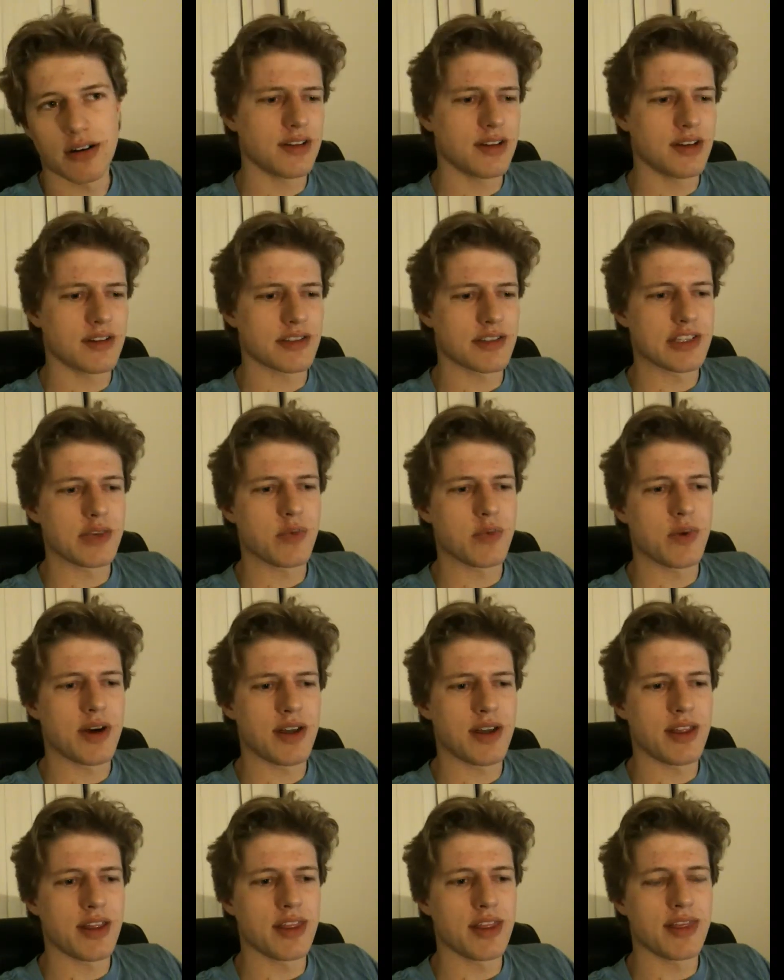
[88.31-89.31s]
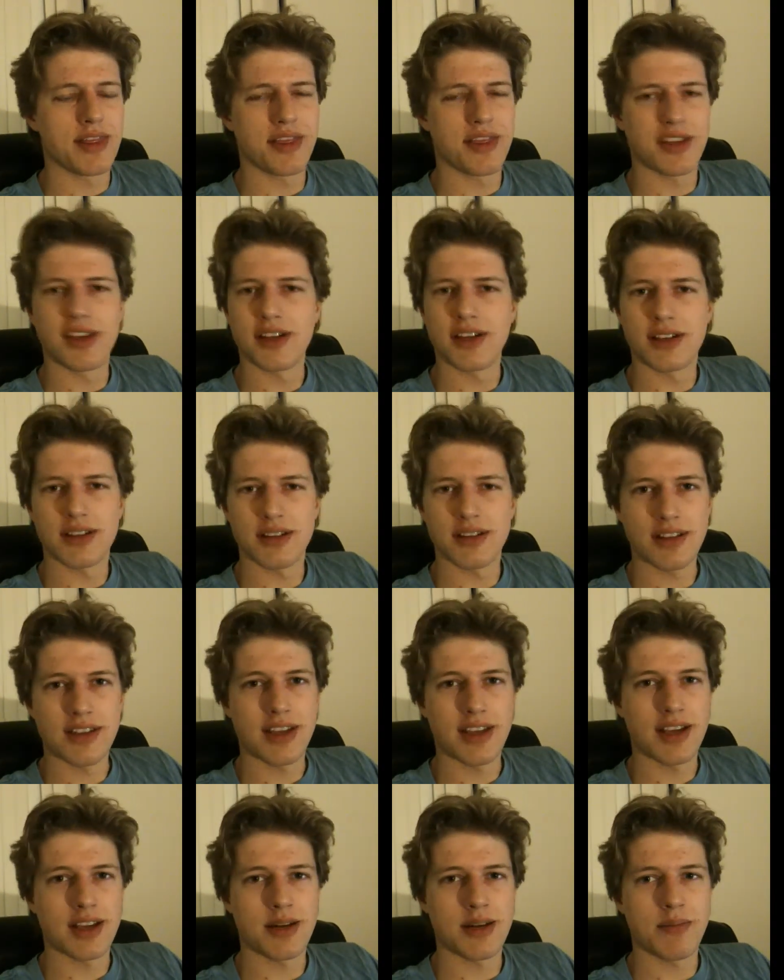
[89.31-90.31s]
I don't see why they think that
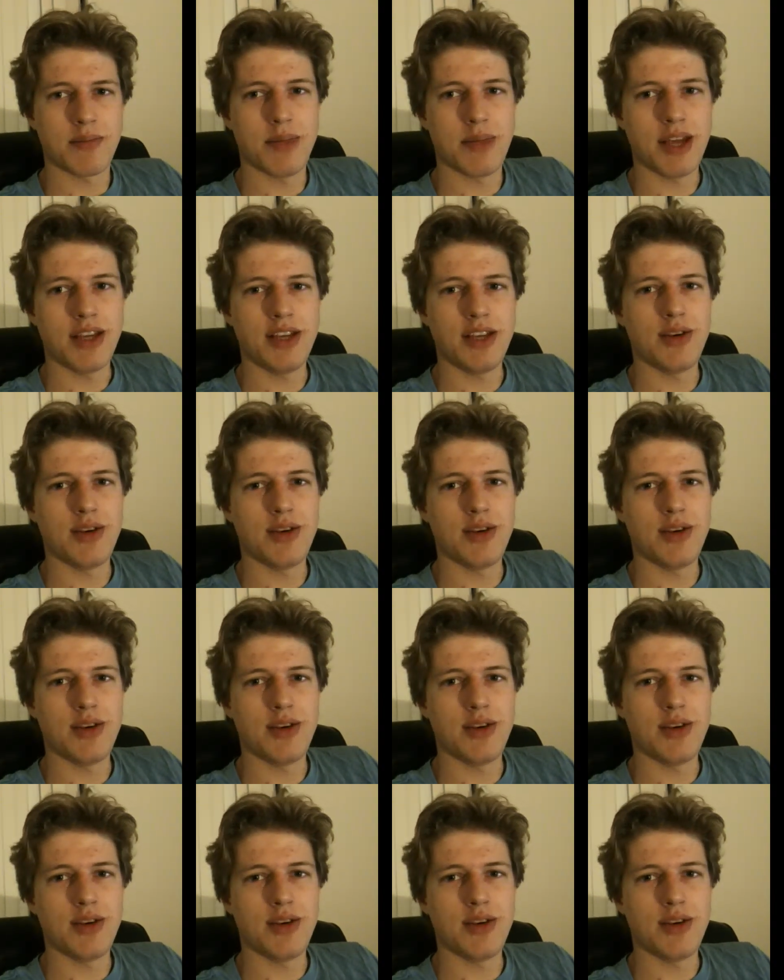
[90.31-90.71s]
they can make